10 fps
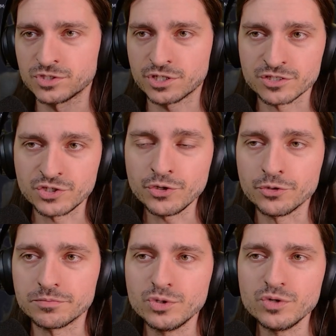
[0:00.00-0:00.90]
Turn
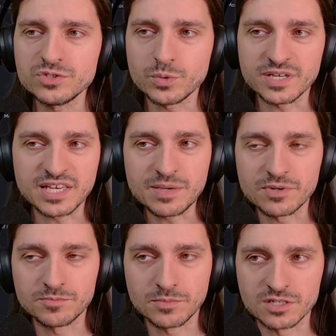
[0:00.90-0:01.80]
2, move into a heap of